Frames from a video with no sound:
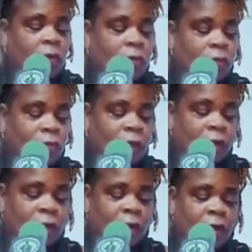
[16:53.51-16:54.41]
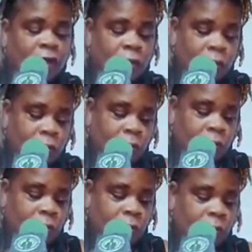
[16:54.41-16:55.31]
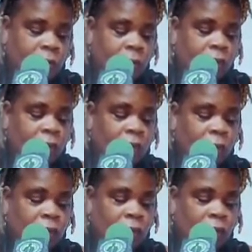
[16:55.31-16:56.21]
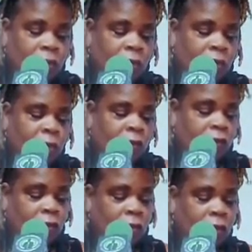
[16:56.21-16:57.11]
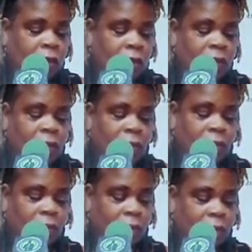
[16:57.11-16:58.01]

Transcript: The river that flows, the river you search for, is spirit.